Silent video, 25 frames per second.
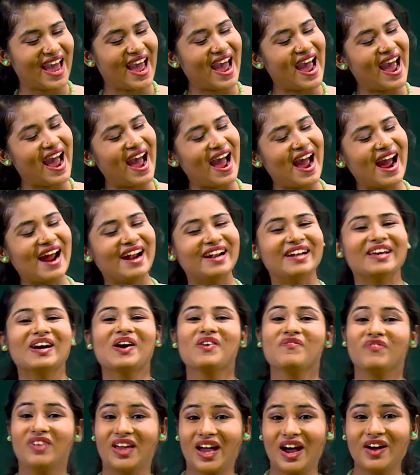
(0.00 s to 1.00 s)
And
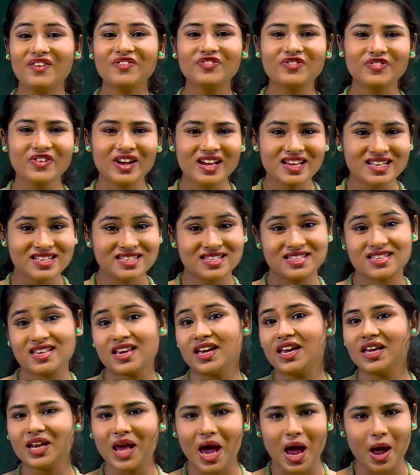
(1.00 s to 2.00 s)
we have
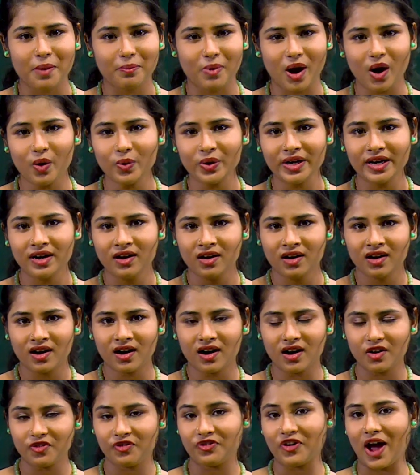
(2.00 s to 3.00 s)
seen about
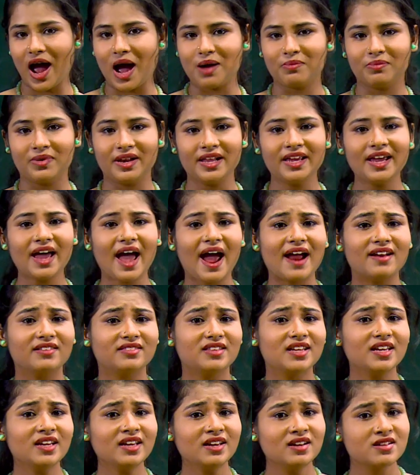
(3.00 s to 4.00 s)
her family and
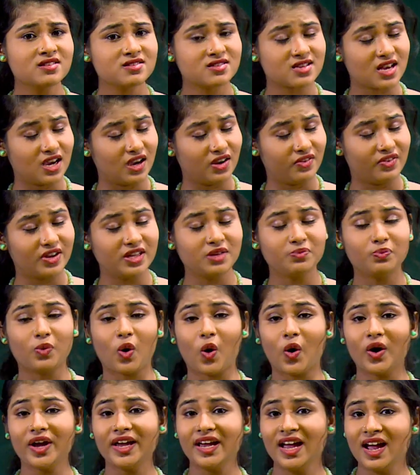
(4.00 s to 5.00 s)
the servant
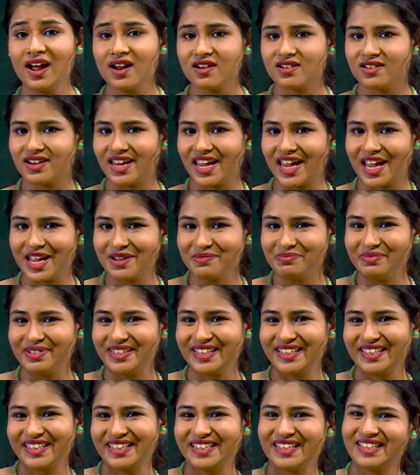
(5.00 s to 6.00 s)
boy named
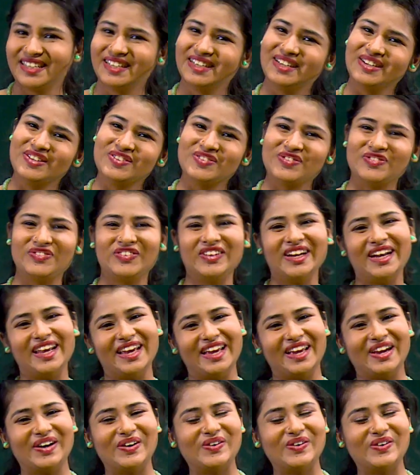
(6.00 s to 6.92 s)
Fide.